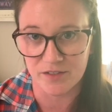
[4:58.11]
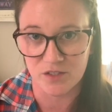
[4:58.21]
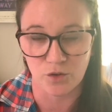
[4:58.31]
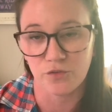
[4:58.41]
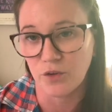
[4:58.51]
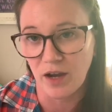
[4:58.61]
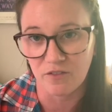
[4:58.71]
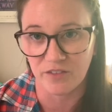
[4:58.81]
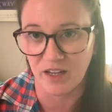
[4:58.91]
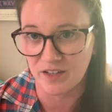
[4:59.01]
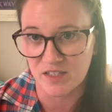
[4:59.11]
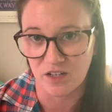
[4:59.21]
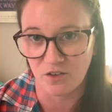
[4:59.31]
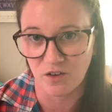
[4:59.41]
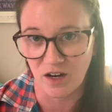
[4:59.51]
so if you have the
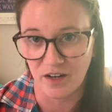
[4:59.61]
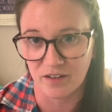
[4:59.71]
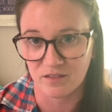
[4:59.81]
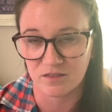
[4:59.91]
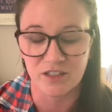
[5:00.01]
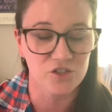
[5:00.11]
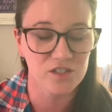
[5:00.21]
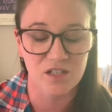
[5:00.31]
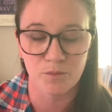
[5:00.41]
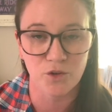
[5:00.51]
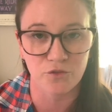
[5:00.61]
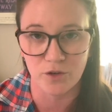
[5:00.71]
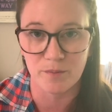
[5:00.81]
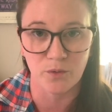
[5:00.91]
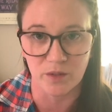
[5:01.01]
SEO guide, like, just name your
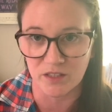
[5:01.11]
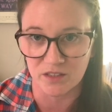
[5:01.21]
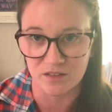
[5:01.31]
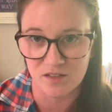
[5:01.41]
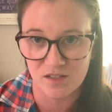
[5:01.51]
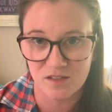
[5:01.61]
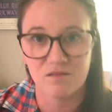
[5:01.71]
freebie what it is,